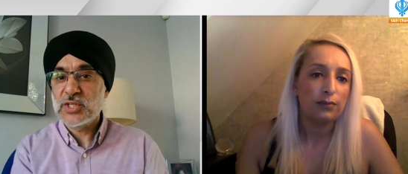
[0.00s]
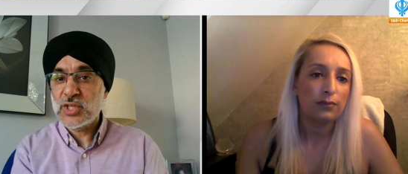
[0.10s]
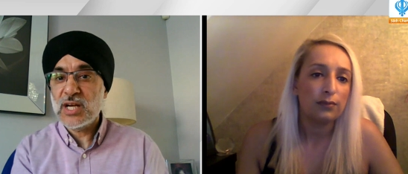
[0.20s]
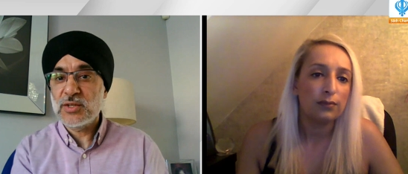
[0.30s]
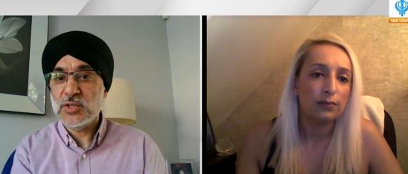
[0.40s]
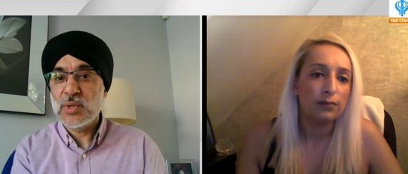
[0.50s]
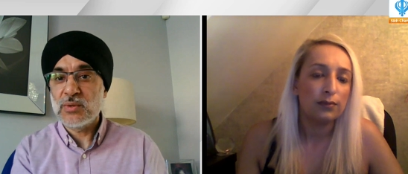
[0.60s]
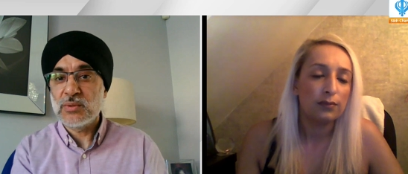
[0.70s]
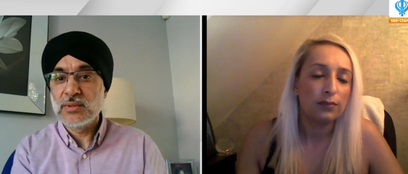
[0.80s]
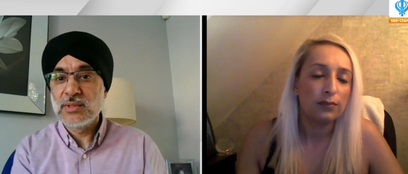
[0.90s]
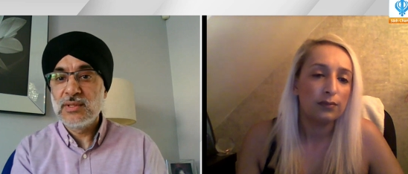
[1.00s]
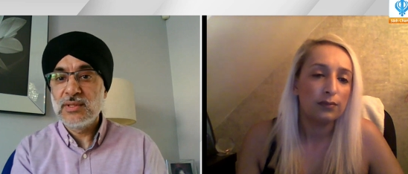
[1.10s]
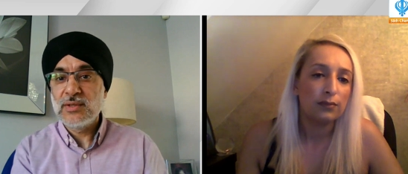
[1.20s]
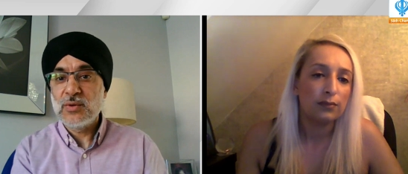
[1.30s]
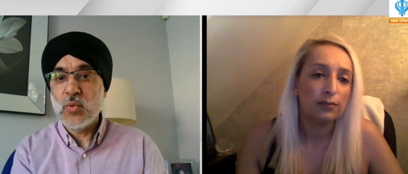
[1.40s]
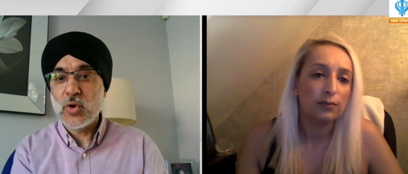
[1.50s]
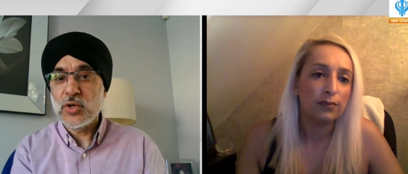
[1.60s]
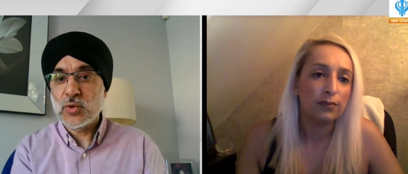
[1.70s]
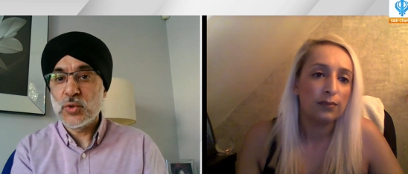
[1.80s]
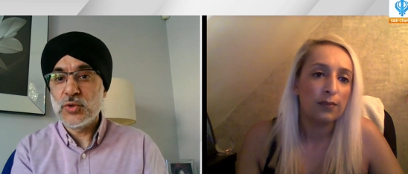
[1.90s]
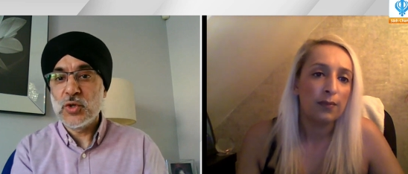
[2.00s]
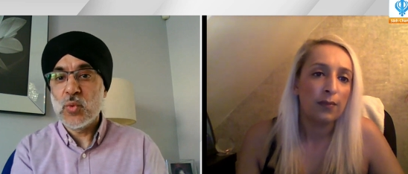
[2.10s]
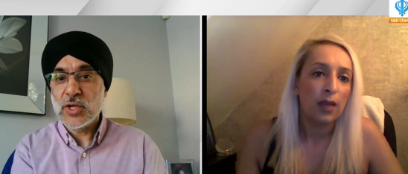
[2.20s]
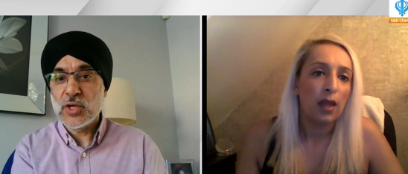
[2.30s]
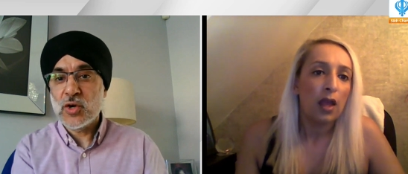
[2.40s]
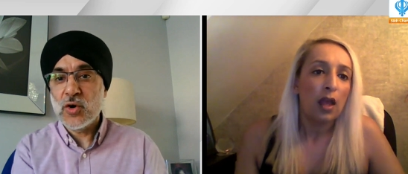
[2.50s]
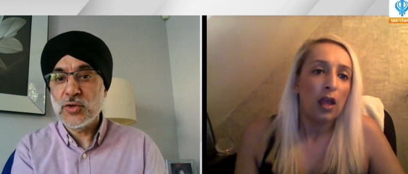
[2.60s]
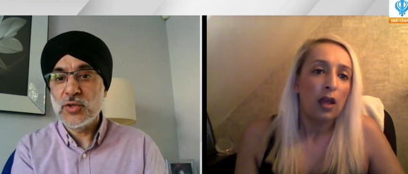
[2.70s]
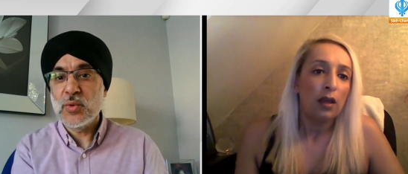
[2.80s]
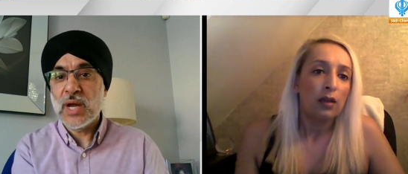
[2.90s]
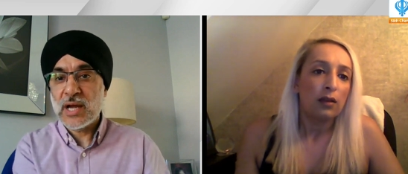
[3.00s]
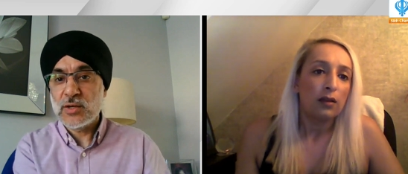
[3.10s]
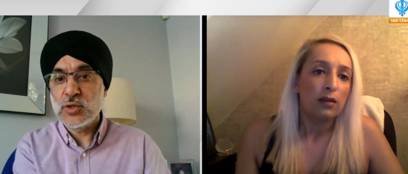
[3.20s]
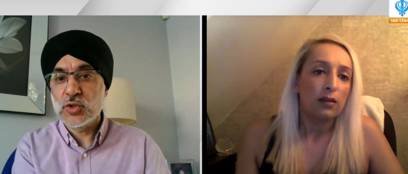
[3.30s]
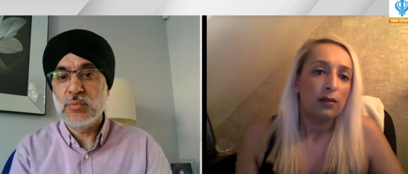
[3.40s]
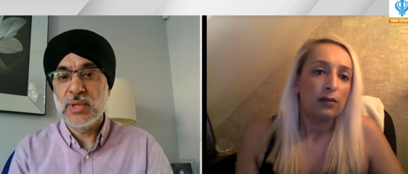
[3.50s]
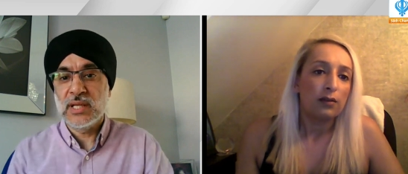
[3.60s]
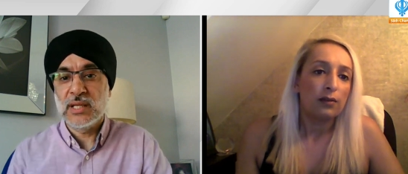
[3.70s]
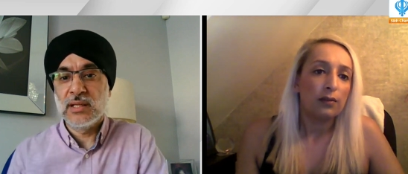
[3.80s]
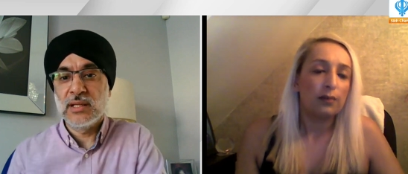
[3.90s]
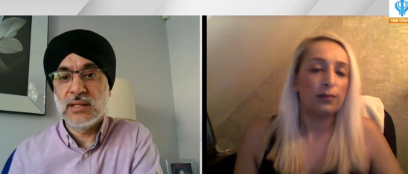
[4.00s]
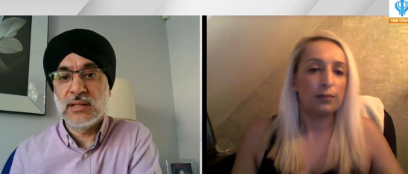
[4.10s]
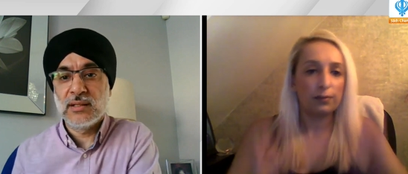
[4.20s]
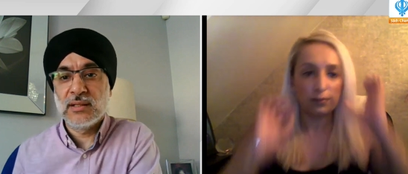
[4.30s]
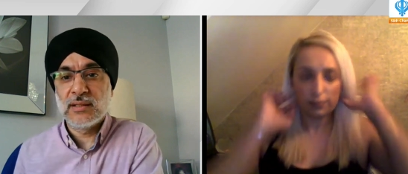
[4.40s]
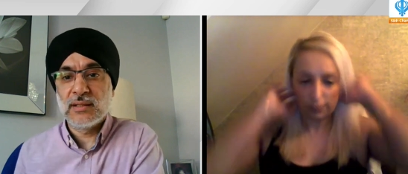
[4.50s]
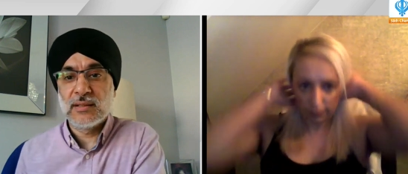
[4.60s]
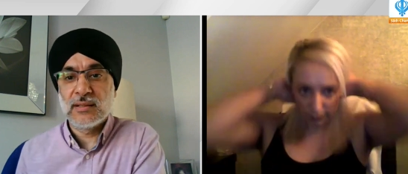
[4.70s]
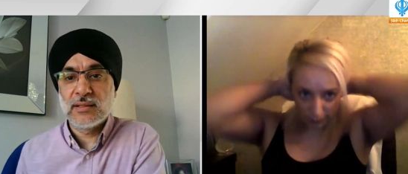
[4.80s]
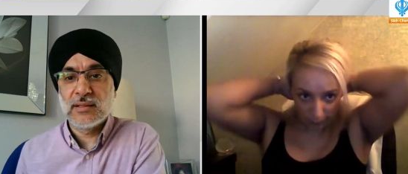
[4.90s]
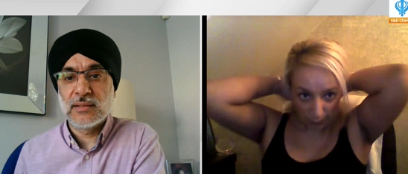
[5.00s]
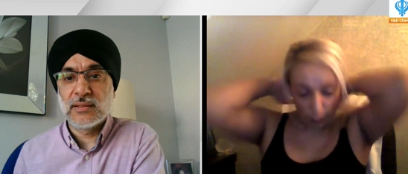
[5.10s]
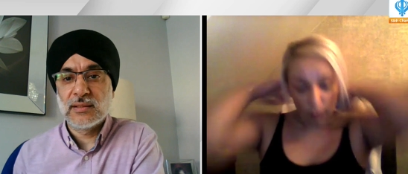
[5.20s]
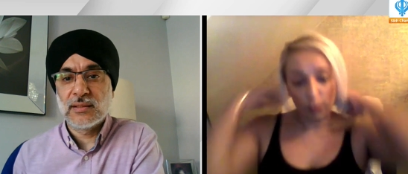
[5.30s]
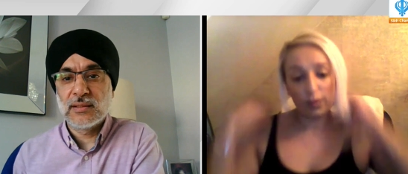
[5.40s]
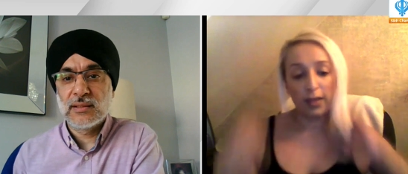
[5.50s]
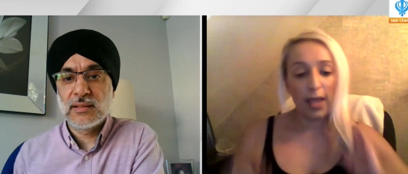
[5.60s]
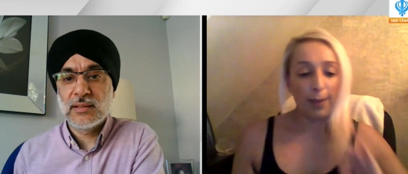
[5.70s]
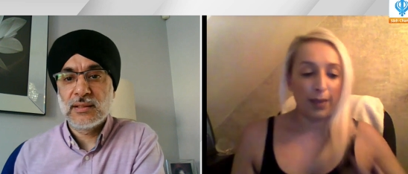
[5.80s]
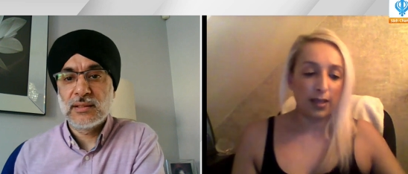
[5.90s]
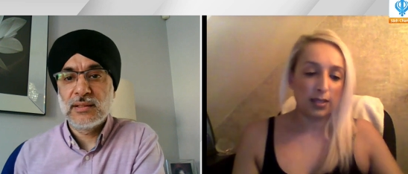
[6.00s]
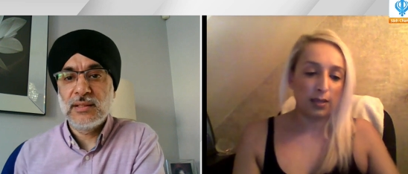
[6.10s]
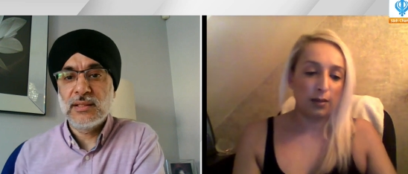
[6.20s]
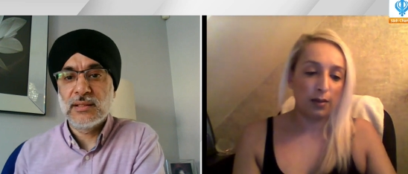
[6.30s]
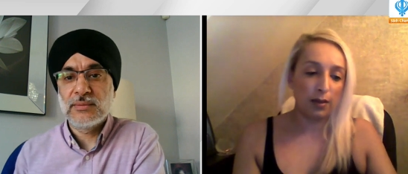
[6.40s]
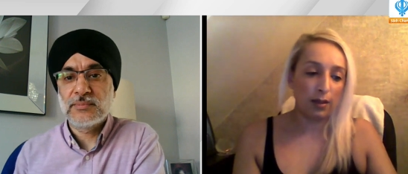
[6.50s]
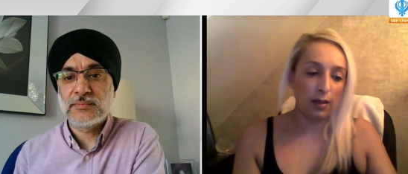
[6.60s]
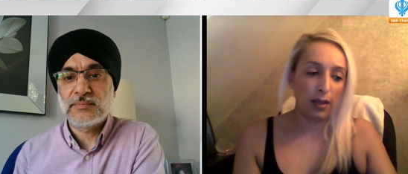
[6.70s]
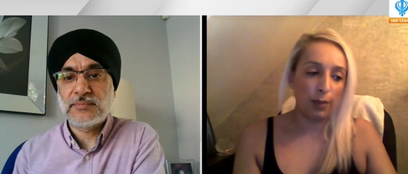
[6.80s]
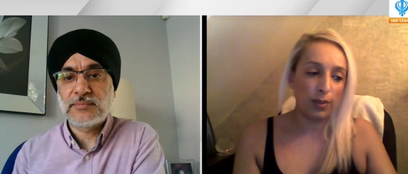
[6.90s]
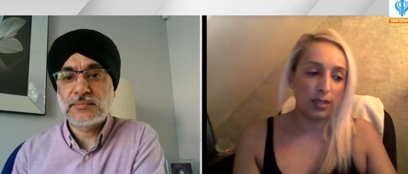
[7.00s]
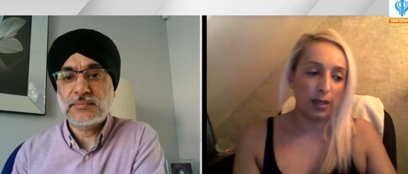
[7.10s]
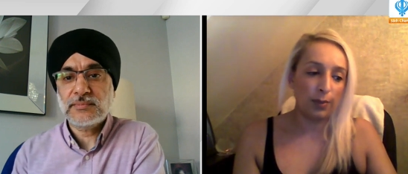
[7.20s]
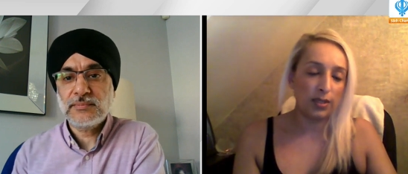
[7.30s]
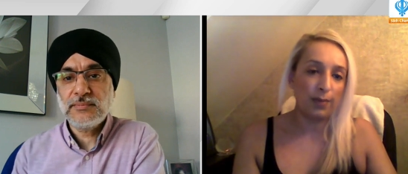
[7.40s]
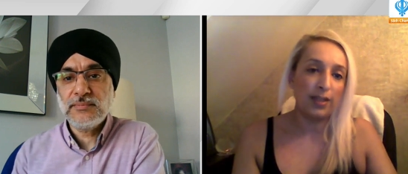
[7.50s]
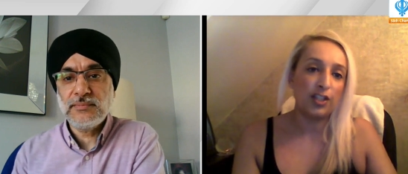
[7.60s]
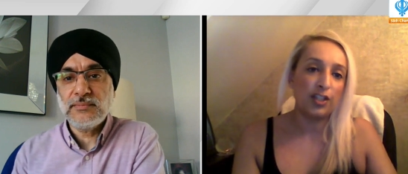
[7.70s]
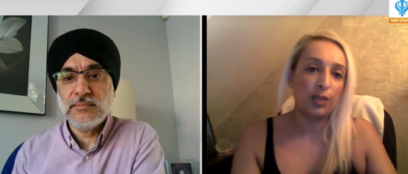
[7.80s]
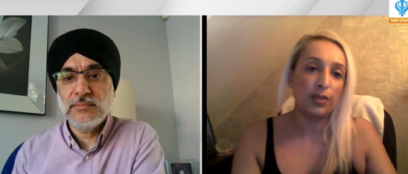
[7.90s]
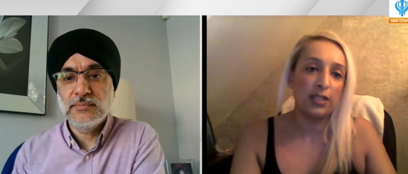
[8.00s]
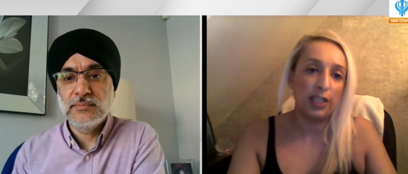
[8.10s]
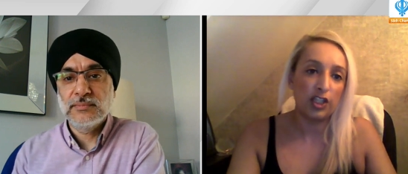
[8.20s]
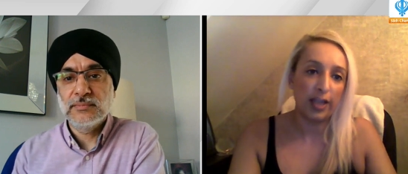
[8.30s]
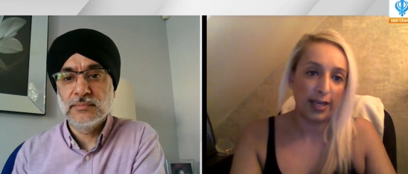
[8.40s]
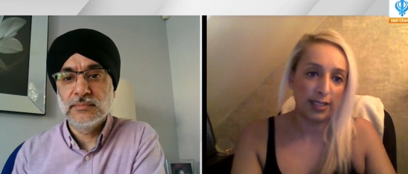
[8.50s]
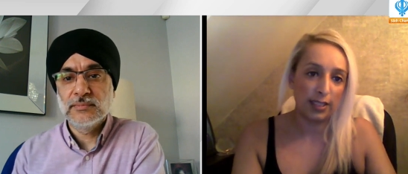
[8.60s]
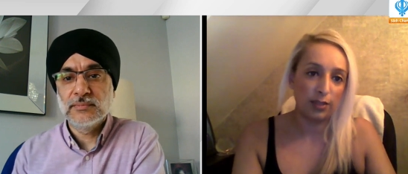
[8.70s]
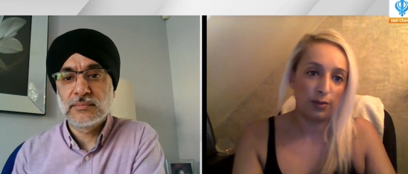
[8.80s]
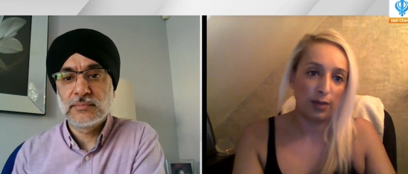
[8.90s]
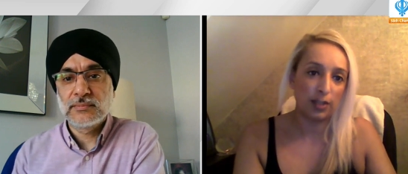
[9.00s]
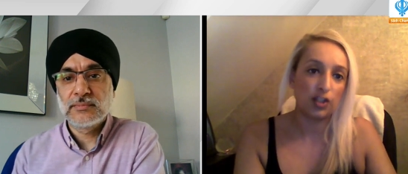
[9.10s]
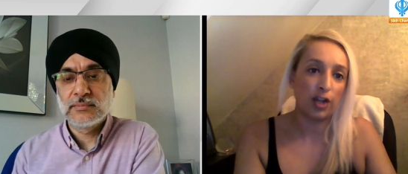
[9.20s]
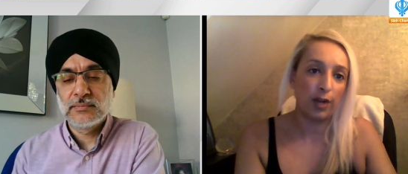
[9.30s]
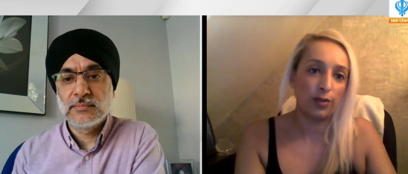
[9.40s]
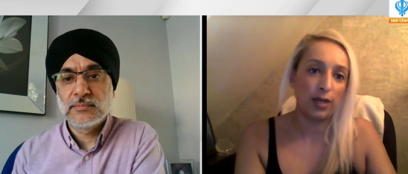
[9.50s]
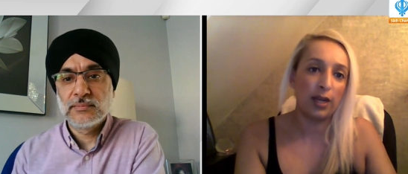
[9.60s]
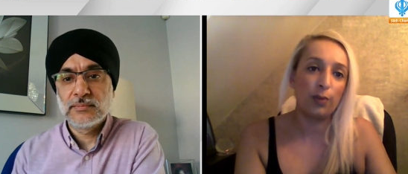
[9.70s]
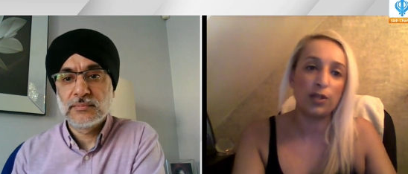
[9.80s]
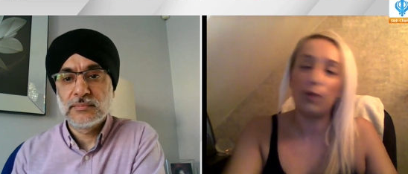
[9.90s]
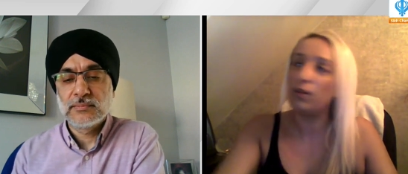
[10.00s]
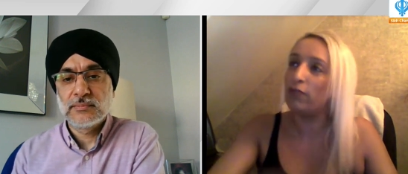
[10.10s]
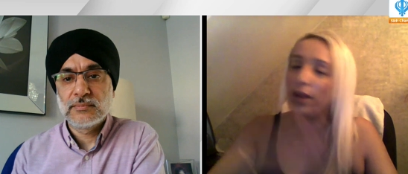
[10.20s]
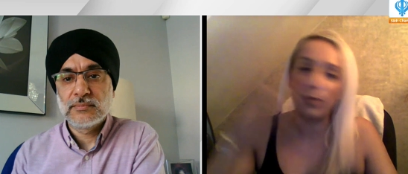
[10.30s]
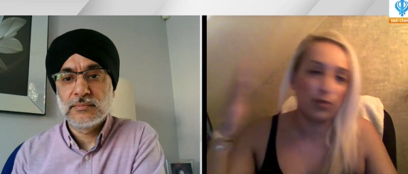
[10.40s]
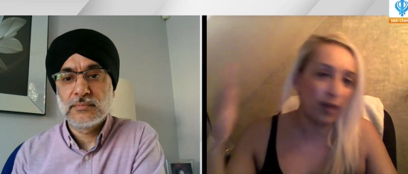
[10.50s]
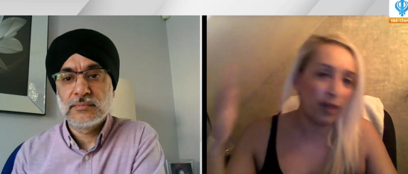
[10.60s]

Speaker 1: up as a child as well what you could do what you can't do and how you should be
Speaker 2: well yeah because it was it was a message that was initiated as a child and it was only re- it was